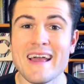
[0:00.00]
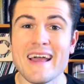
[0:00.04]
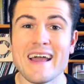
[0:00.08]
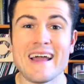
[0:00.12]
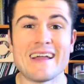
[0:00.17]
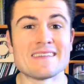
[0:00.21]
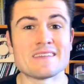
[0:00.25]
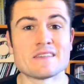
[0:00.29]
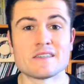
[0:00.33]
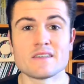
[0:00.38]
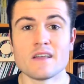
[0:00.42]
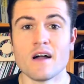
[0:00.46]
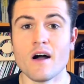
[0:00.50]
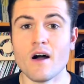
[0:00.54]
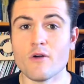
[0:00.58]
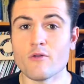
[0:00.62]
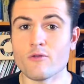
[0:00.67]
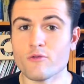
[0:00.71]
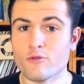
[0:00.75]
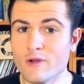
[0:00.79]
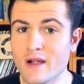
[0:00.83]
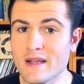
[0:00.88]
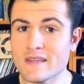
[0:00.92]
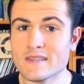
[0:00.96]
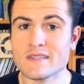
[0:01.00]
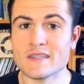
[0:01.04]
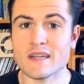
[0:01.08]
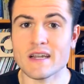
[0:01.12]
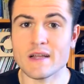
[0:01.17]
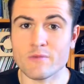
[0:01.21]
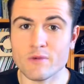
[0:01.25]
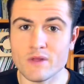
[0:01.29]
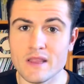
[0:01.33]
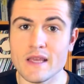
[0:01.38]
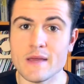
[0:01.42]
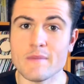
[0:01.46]
and start
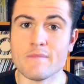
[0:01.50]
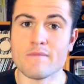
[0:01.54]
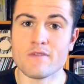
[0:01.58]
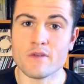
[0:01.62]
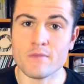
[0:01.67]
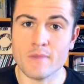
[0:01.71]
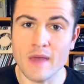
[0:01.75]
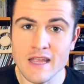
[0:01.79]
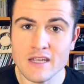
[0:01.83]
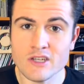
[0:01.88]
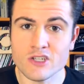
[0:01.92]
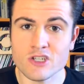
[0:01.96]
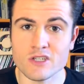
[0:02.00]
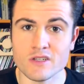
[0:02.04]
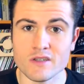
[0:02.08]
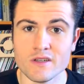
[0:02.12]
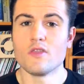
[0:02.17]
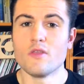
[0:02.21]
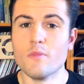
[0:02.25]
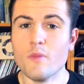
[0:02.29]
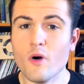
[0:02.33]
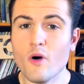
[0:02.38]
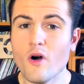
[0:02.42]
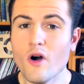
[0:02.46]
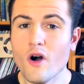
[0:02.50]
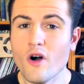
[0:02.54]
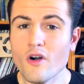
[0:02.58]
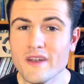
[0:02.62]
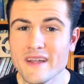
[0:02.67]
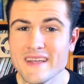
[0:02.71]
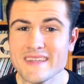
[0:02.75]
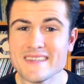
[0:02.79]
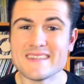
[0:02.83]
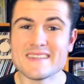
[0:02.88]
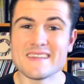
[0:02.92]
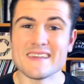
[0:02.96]
wrestling with the information. The more
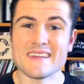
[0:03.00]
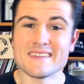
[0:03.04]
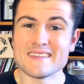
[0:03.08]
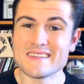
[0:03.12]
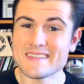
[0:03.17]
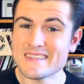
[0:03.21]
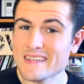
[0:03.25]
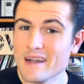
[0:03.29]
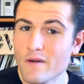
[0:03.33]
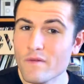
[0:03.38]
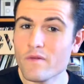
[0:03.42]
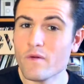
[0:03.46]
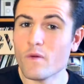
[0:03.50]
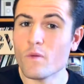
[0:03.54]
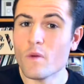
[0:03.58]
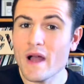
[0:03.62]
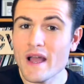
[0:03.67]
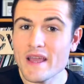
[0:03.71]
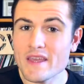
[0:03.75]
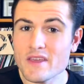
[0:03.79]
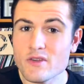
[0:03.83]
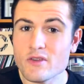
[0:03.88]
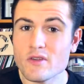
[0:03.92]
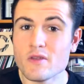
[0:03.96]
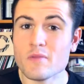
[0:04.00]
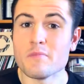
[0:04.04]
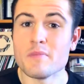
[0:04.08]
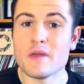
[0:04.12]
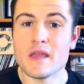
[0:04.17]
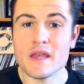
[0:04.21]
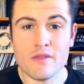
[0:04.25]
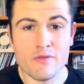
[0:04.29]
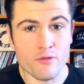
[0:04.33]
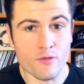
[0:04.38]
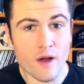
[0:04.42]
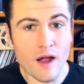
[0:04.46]
honest and self-aware you can
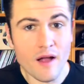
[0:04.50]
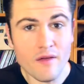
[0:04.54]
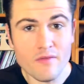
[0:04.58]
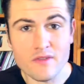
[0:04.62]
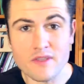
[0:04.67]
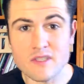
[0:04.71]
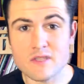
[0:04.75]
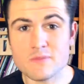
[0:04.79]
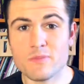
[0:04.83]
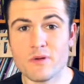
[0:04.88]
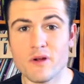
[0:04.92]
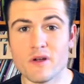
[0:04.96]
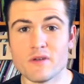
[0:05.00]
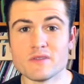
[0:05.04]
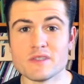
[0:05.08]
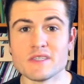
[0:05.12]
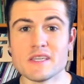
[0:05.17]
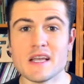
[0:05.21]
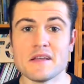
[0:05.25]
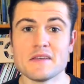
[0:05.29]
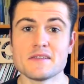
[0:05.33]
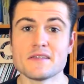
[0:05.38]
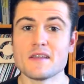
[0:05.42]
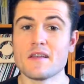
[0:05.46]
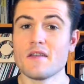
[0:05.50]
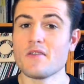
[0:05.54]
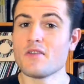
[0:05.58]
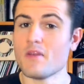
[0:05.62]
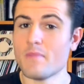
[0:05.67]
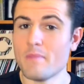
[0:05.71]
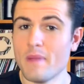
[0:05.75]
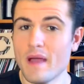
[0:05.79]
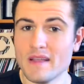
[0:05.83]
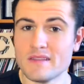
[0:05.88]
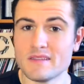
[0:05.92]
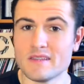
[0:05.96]
be throughout this process,
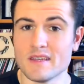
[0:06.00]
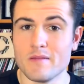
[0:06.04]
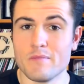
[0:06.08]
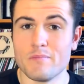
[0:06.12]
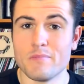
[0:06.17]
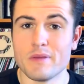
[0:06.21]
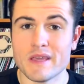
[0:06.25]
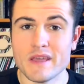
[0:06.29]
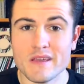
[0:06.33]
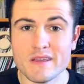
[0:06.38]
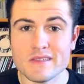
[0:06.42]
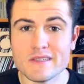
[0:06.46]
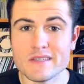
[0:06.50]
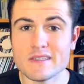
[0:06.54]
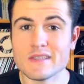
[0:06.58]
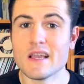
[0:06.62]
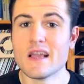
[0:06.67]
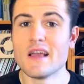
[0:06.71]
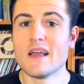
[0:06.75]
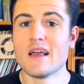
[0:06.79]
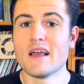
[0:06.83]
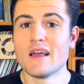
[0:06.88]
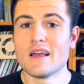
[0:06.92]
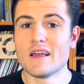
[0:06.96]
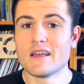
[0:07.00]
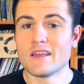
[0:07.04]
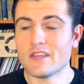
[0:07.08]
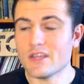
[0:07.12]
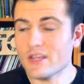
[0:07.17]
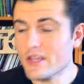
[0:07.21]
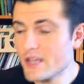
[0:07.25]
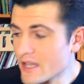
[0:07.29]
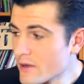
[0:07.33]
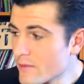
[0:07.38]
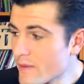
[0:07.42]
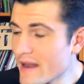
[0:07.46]
the better, because
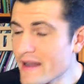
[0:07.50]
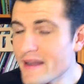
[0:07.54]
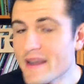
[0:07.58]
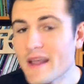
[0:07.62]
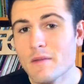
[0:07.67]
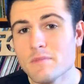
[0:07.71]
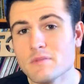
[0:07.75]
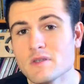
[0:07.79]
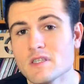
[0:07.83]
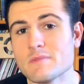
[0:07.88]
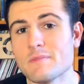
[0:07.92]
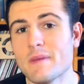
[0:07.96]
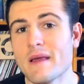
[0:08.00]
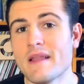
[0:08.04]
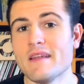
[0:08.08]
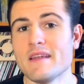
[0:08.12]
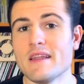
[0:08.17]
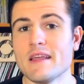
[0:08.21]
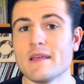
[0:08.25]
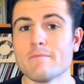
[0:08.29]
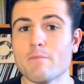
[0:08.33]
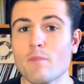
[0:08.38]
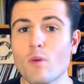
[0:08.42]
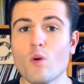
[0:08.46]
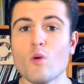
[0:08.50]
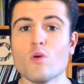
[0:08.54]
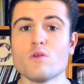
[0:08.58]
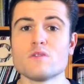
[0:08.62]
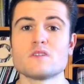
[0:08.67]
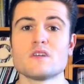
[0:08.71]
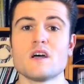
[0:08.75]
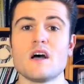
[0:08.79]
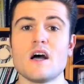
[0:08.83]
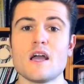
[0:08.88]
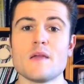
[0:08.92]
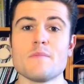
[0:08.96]
you're going to end up spending more
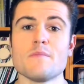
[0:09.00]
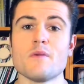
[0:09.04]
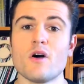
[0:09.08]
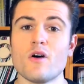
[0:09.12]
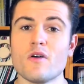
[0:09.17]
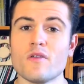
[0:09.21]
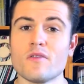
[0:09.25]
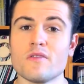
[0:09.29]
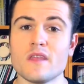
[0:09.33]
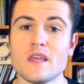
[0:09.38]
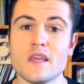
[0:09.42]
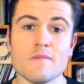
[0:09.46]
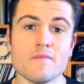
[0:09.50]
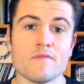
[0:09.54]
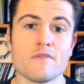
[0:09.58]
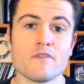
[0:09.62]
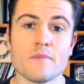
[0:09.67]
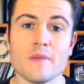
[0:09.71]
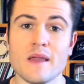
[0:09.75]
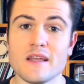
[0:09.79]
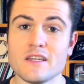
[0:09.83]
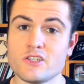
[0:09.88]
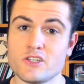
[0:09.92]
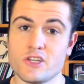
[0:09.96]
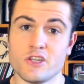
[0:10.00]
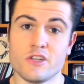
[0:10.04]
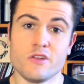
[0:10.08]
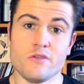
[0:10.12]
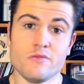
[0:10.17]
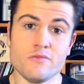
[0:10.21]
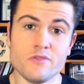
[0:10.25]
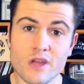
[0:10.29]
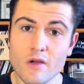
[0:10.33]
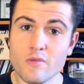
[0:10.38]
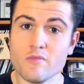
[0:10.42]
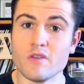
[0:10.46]
time on the information
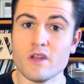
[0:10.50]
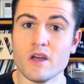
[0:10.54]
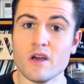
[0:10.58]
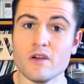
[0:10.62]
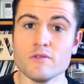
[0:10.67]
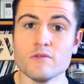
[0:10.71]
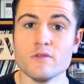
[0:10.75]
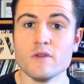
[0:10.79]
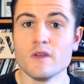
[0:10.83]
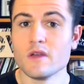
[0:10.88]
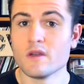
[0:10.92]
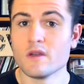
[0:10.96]
you don't know,